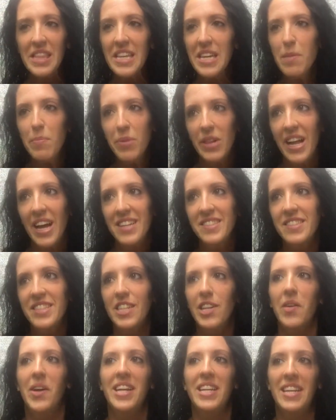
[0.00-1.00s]
And plus,
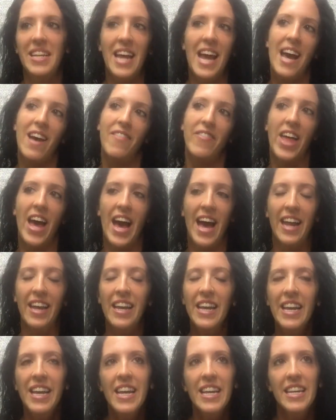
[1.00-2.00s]
you know, I didn't have that
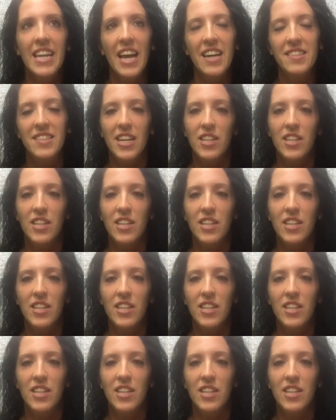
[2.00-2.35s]
nice